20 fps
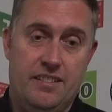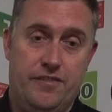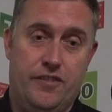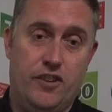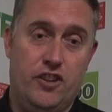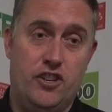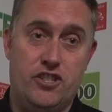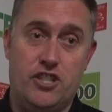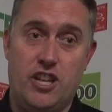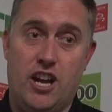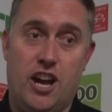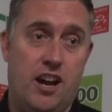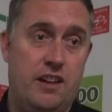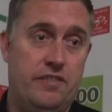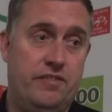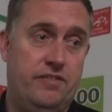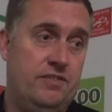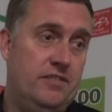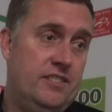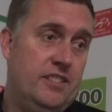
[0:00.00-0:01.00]
First
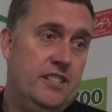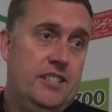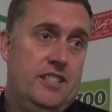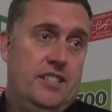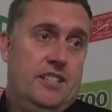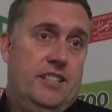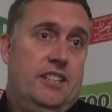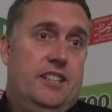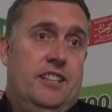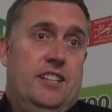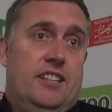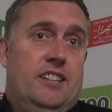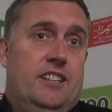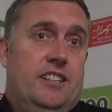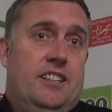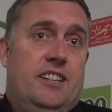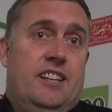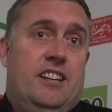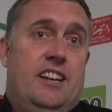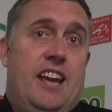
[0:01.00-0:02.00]
half,
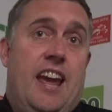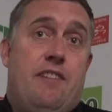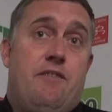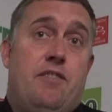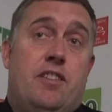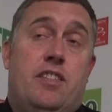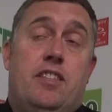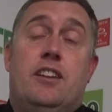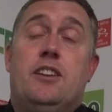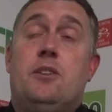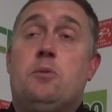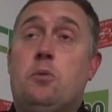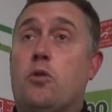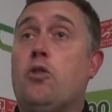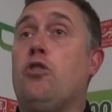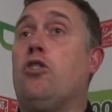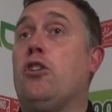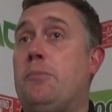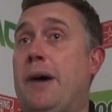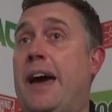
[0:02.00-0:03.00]
everything that
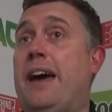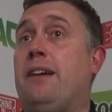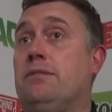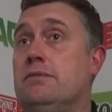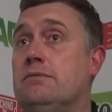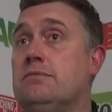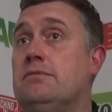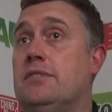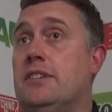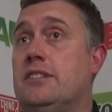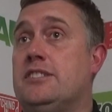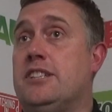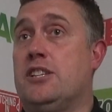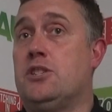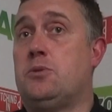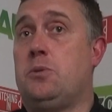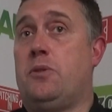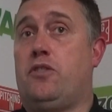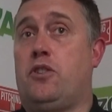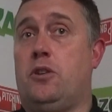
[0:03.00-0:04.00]
we're all about
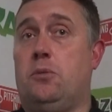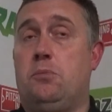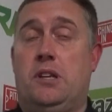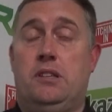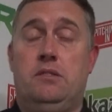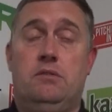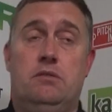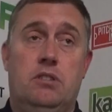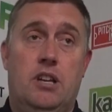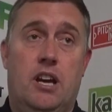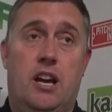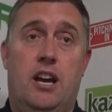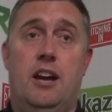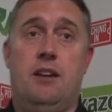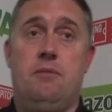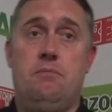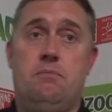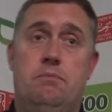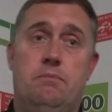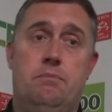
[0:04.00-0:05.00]
since we've come in,
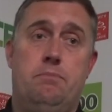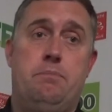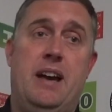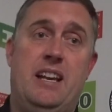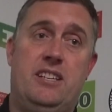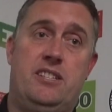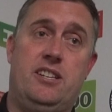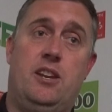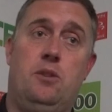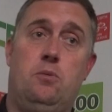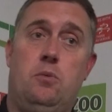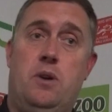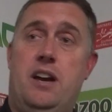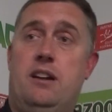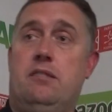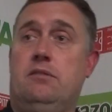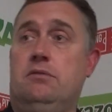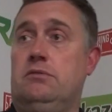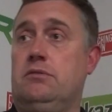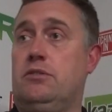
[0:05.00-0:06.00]
passing it
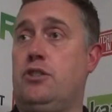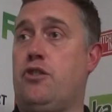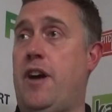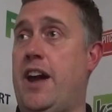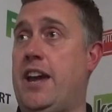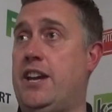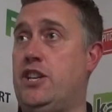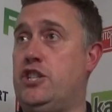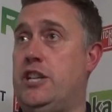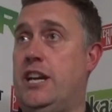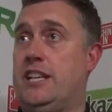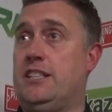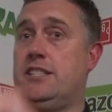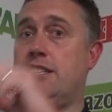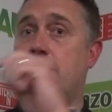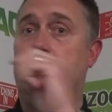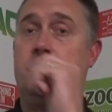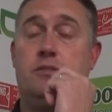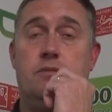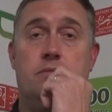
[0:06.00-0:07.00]
well, creating
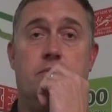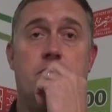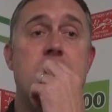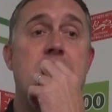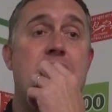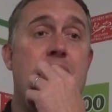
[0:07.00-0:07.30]
chances.